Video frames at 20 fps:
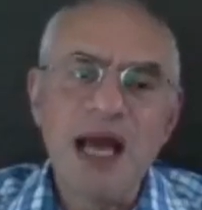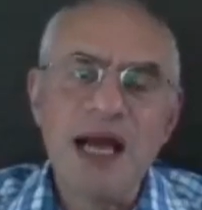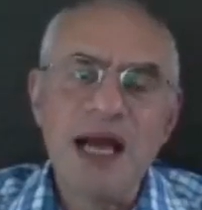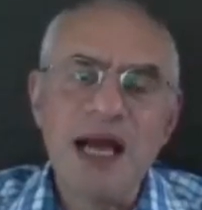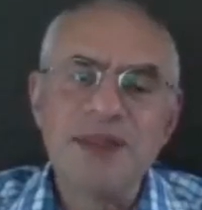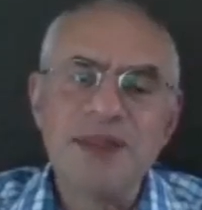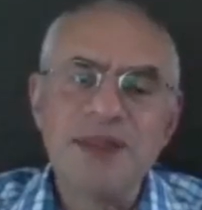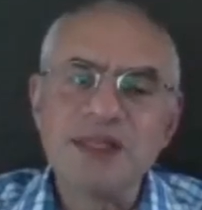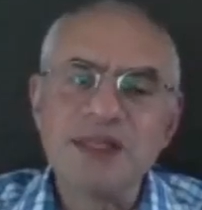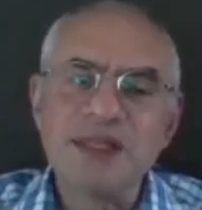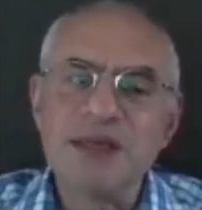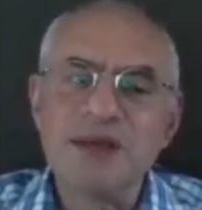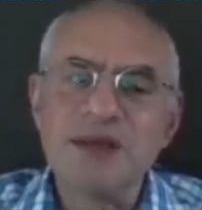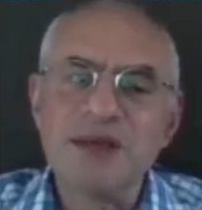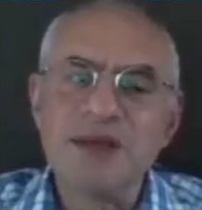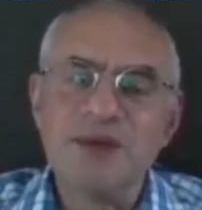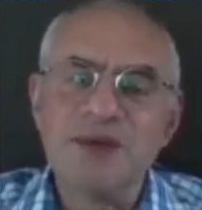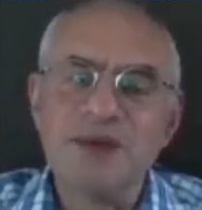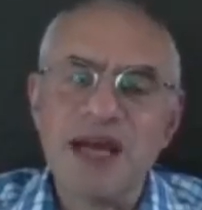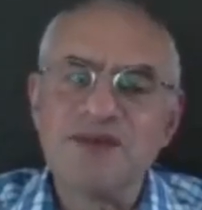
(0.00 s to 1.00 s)
and they're
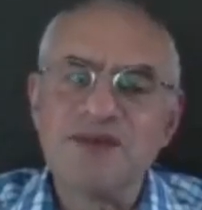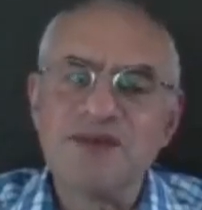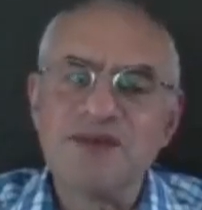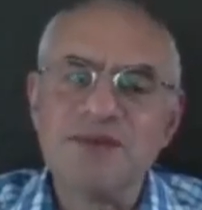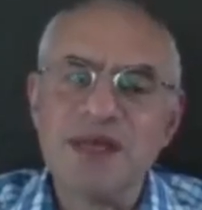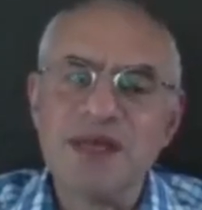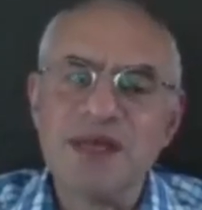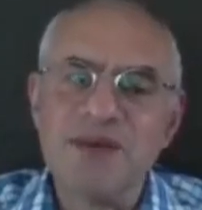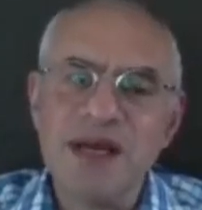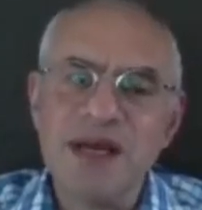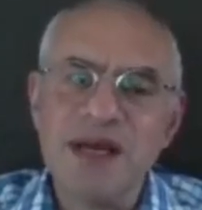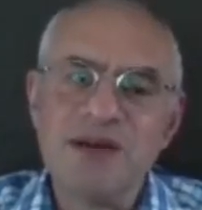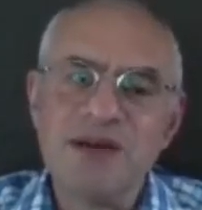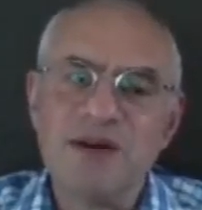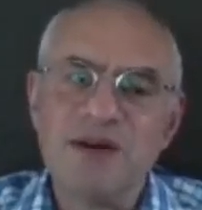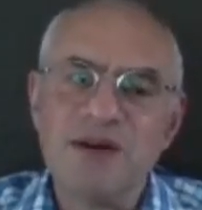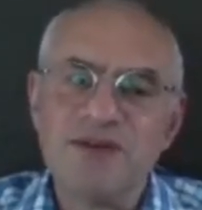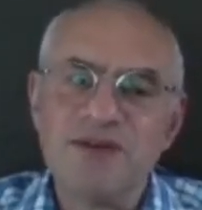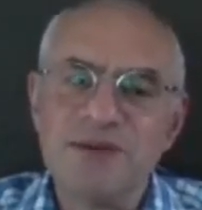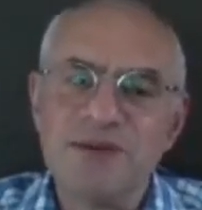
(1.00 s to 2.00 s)
something we have to be
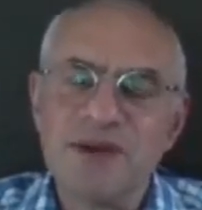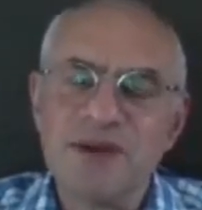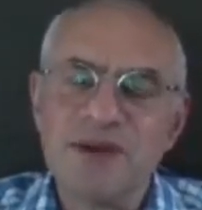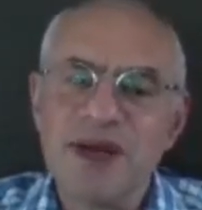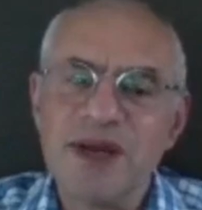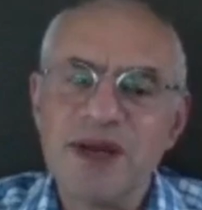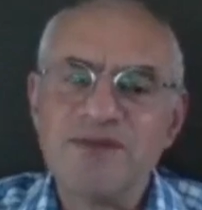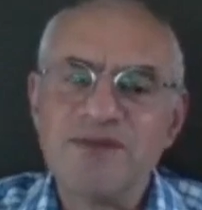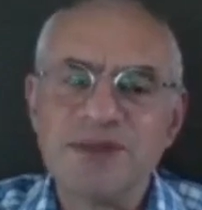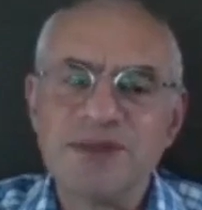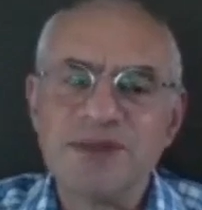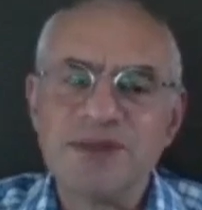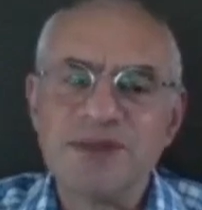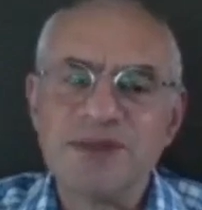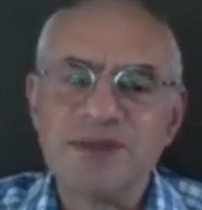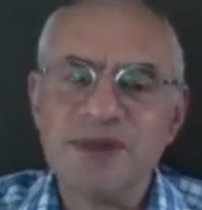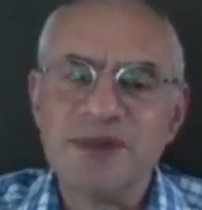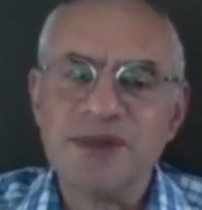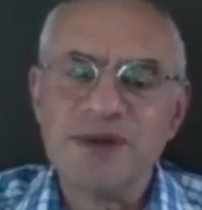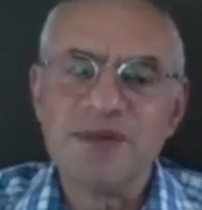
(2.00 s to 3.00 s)
aware of and are grateful to
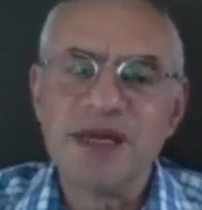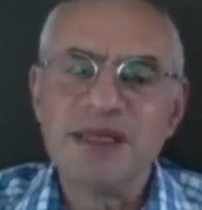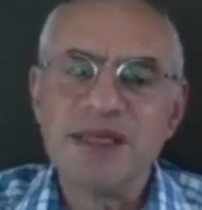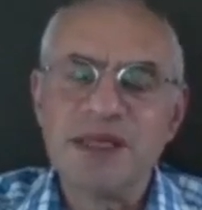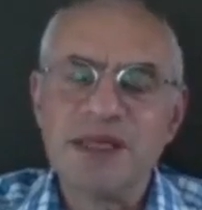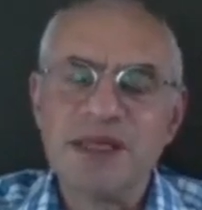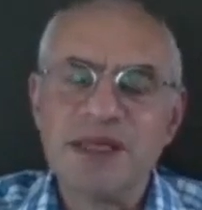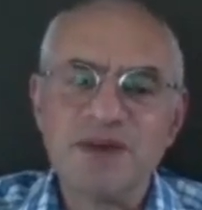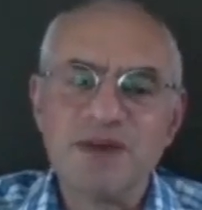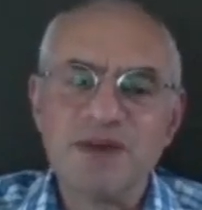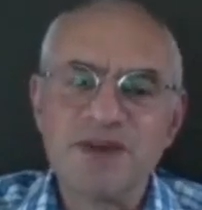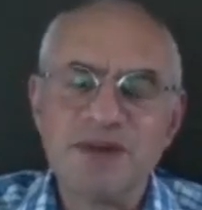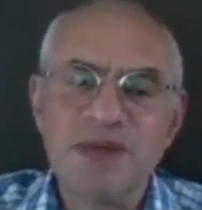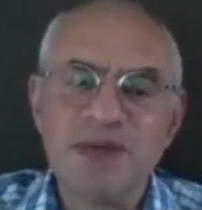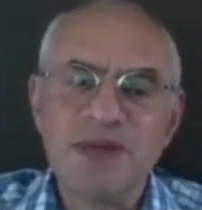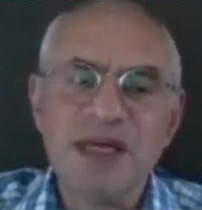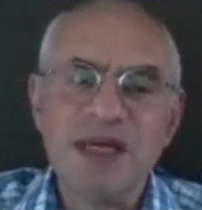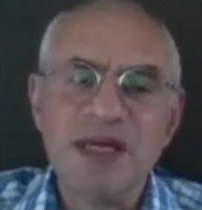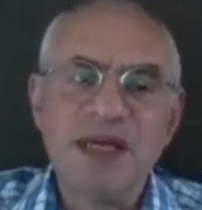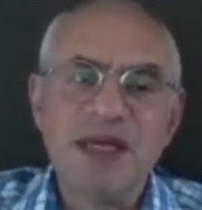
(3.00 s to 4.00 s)
be reminded of
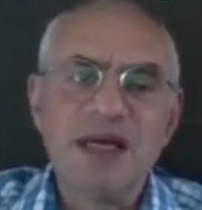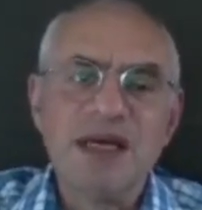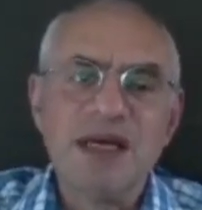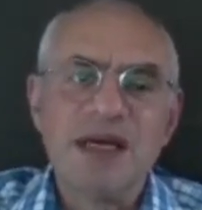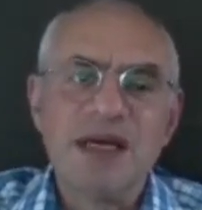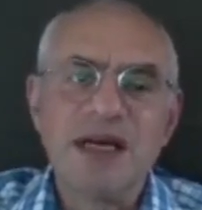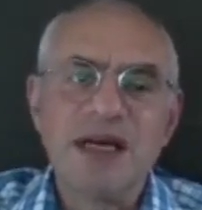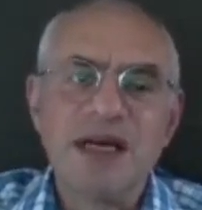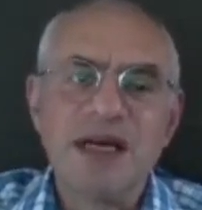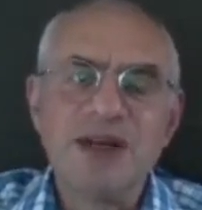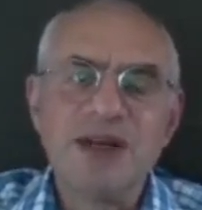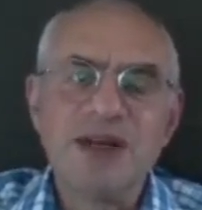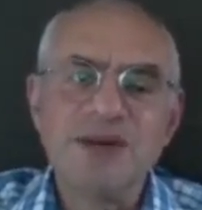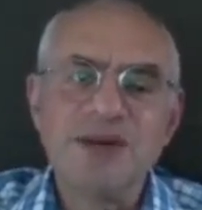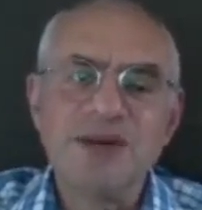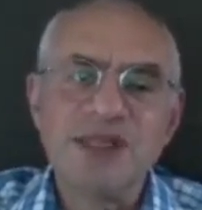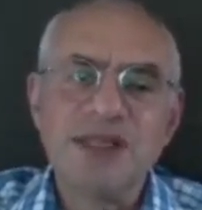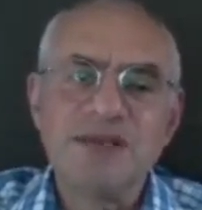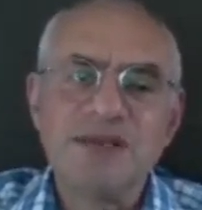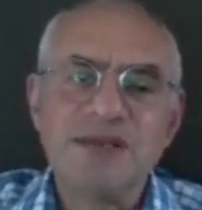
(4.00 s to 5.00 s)
them. I don't
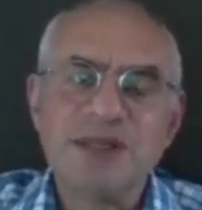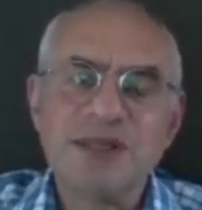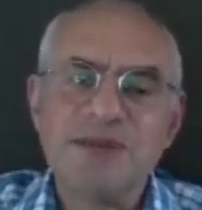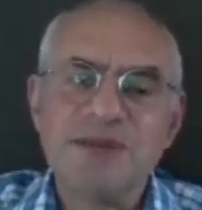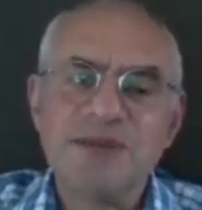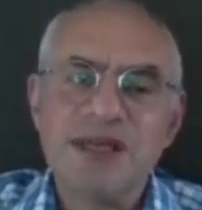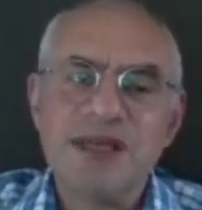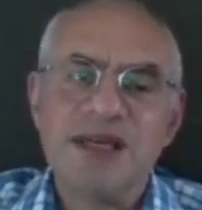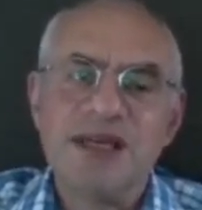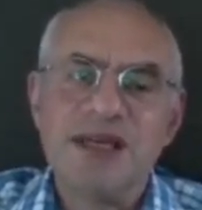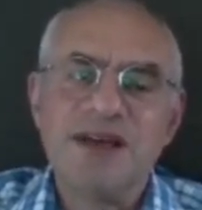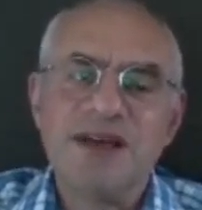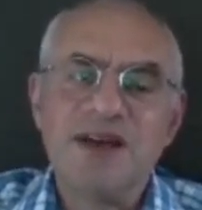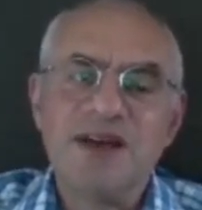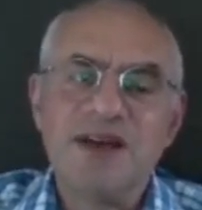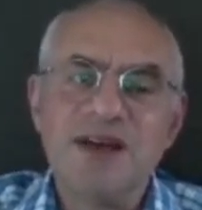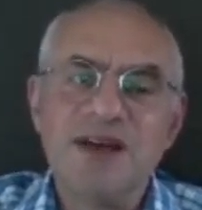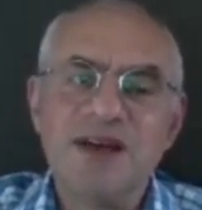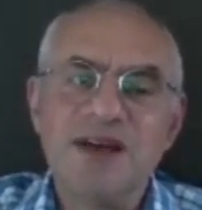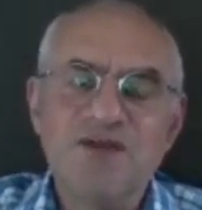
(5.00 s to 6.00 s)
see them as being
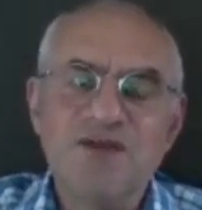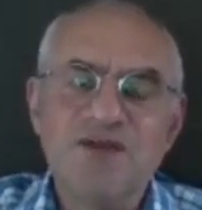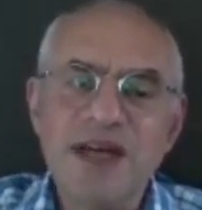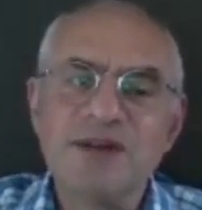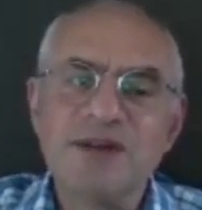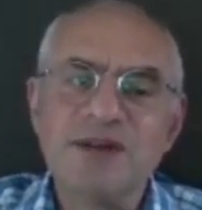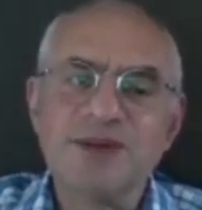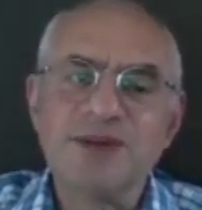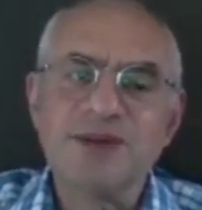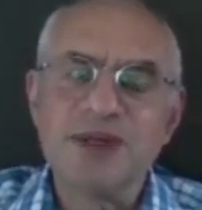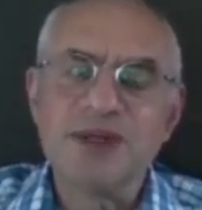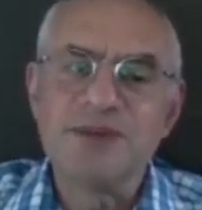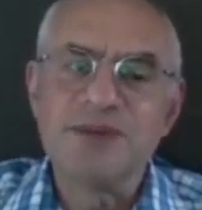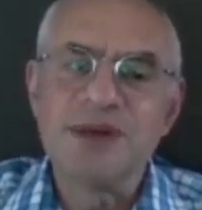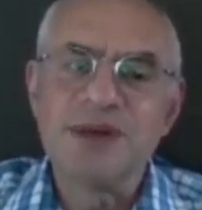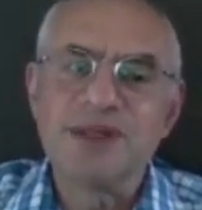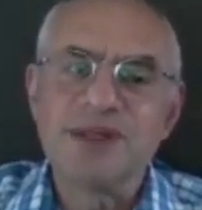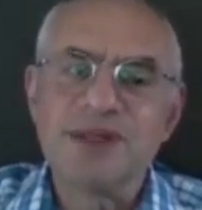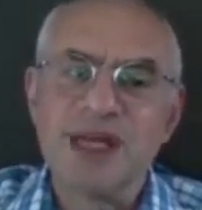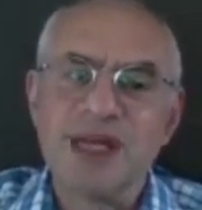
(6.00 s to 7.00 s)
fatal to the
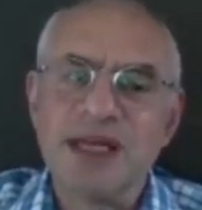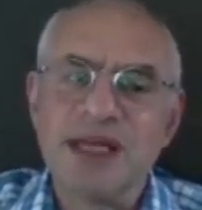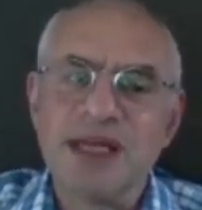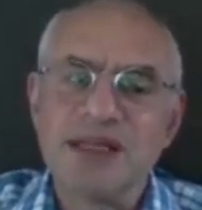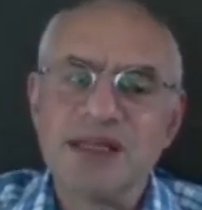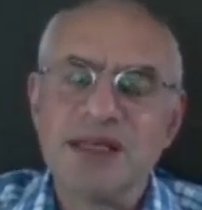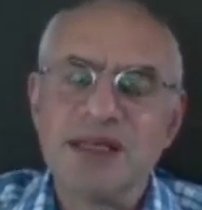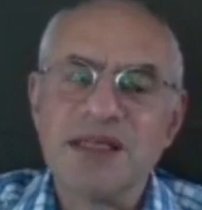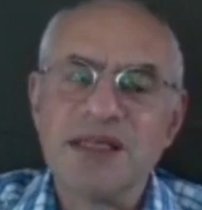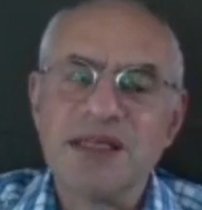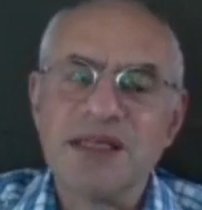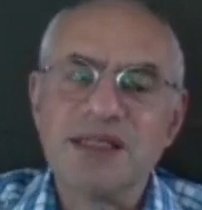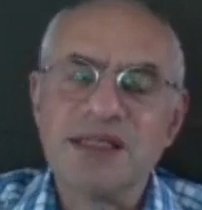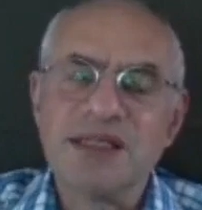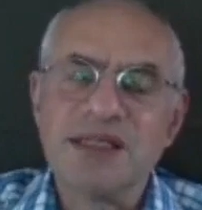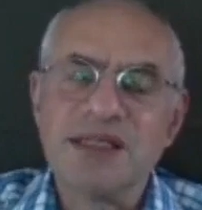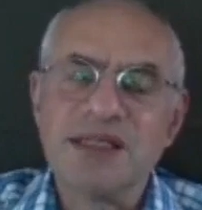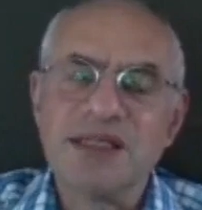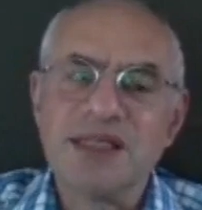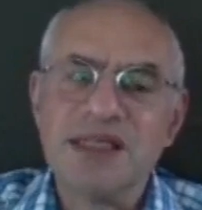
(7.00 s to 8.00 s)
project. I
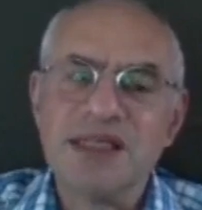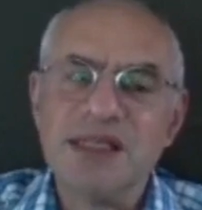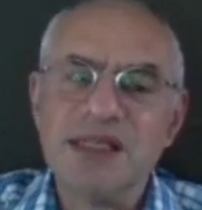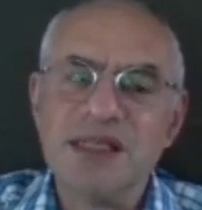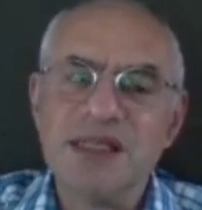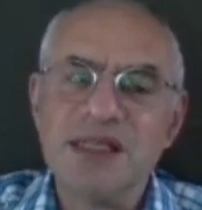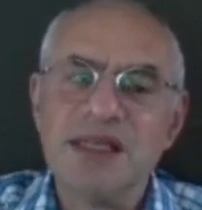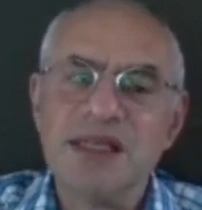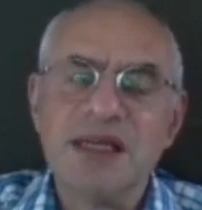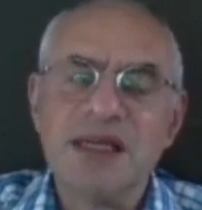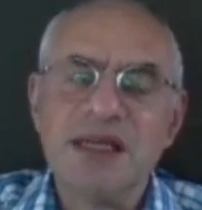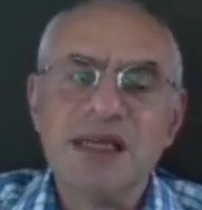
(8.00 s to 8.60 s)
see